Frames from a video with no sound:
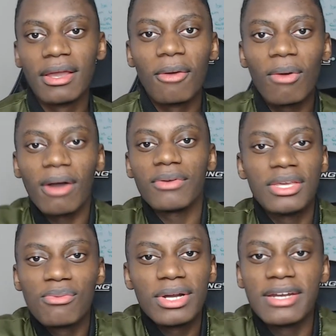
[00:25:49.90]
well,
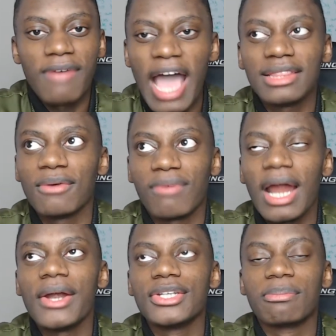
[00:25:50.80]
he wouldn't have had the
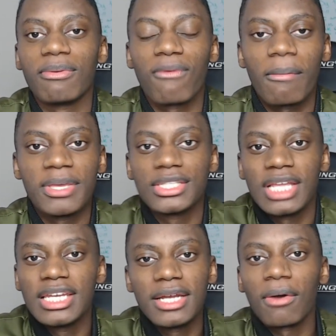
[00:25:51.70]
virus before because
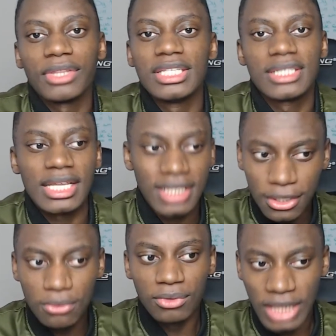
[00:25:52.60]
they did all these tests. They
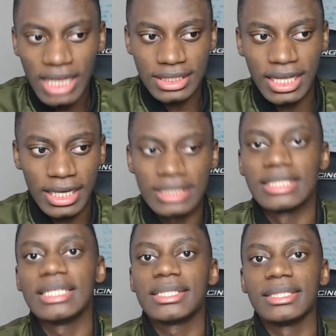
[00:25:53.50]
do testing
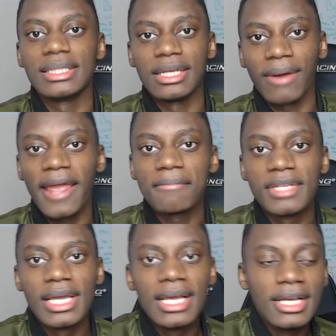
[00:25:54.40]
consistently, right?
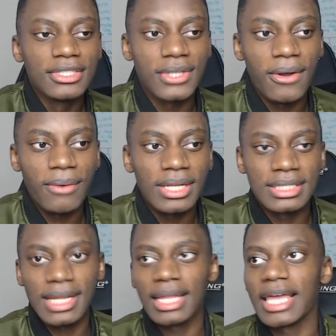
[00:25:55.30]
So
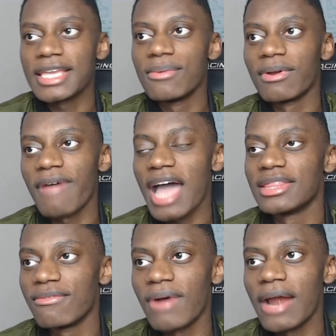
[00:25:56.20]
it's not like he would have
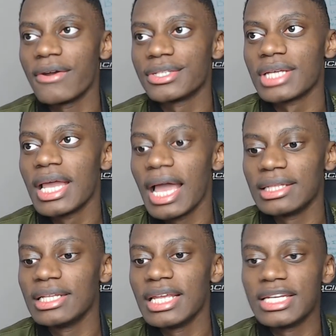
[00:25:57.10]
had the virus
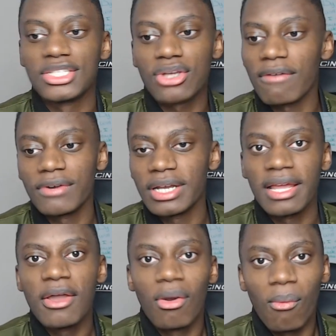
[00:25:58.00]
and then they discovered
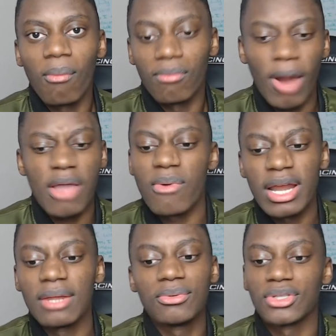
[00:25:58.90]
it right when it was